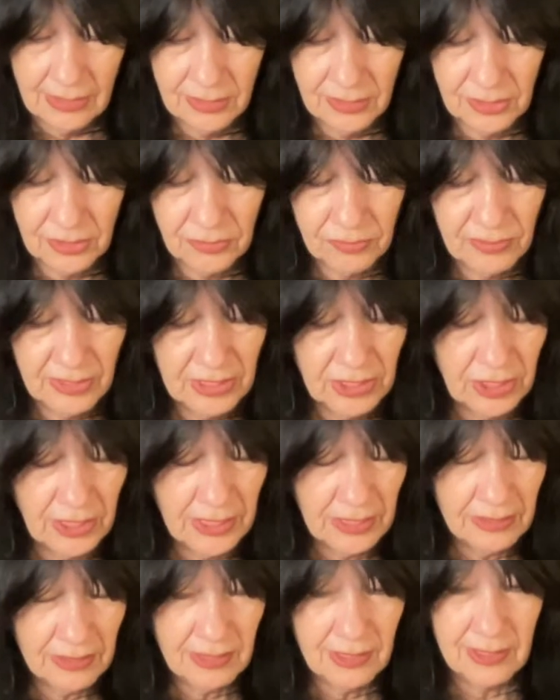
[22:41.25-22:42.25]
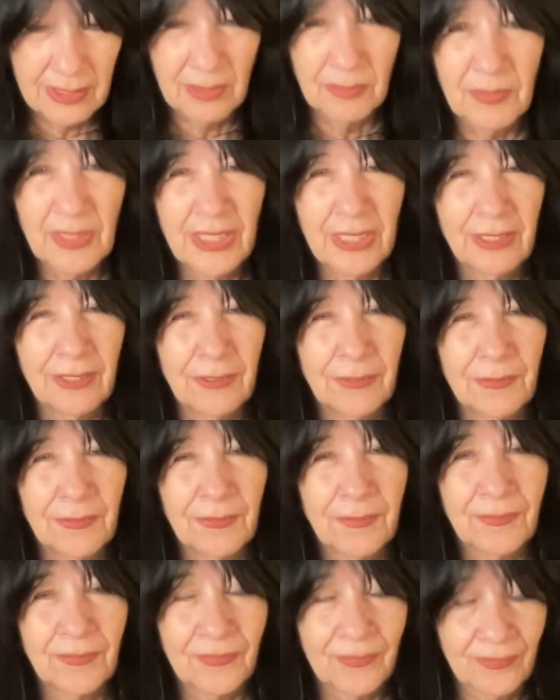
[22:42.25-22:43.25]
to reach out somehow
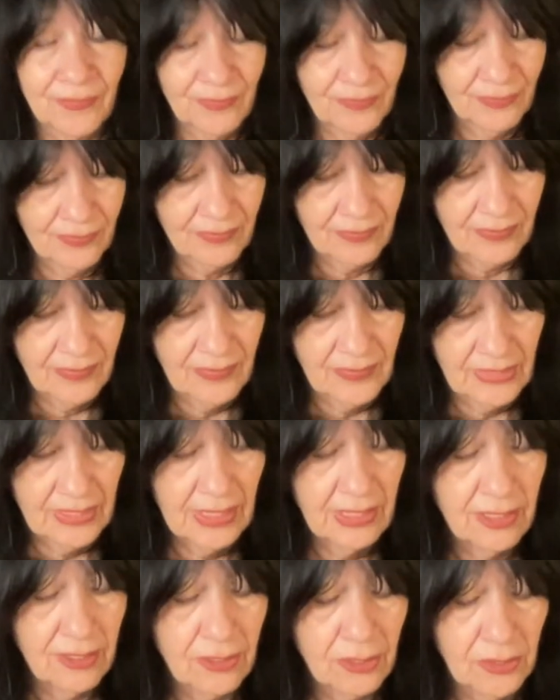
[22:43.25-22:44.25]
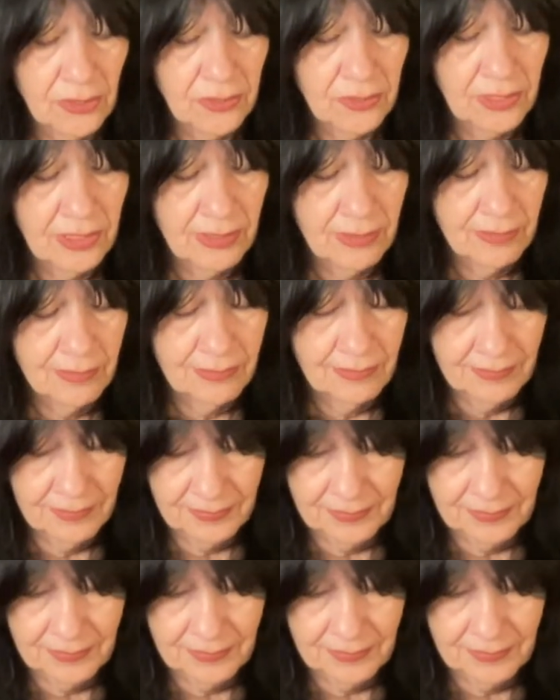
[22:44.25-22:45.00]
and include them.